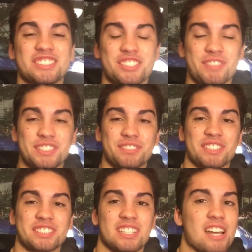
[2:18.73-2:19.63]
Spend too
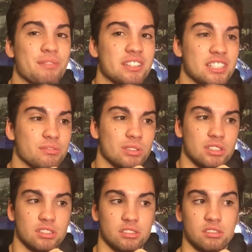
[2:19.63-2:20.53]
much time on this one
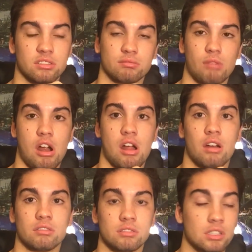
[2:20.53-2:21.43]
because it's just
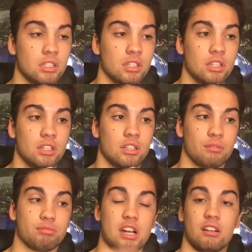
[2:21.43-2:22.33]
brown
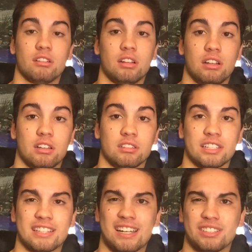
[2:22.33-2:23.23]

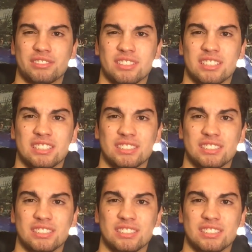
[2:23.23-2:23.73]
like that. I